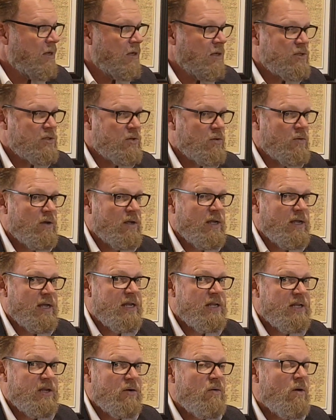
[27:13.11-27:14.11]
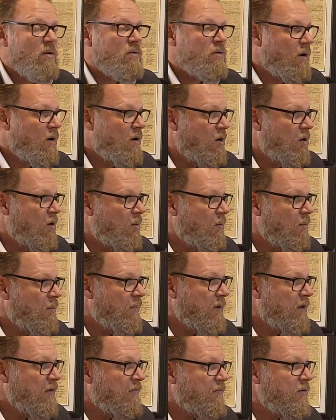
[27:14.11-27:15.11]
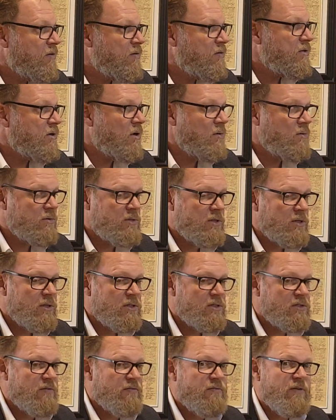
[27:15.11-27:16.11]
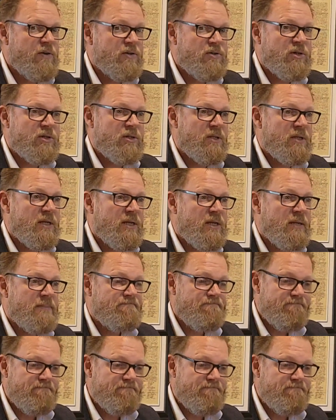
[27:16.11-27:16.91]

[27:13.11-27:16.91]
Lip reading: So in your own home, if you don't sufficiently